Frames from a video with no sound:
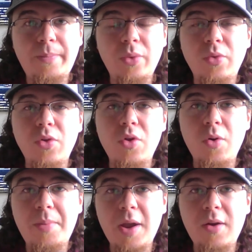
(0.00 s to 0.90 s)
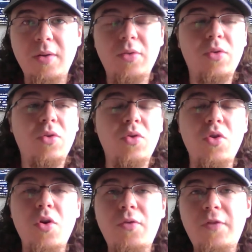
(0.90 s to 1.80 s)
with no parents,
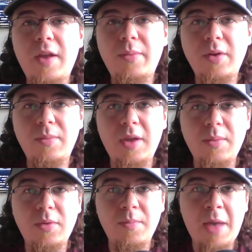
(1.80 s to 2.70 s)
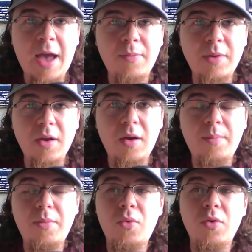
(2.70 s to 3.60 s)
no family to be able to back me
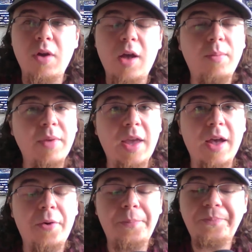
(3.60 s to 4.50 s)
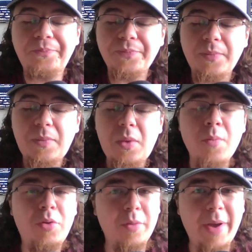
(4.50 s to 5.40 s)
up or help me out,
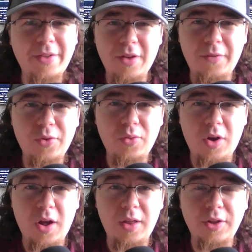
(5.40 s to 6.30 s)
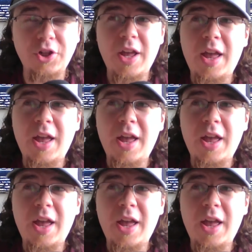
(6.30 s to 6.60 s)
put myself through college.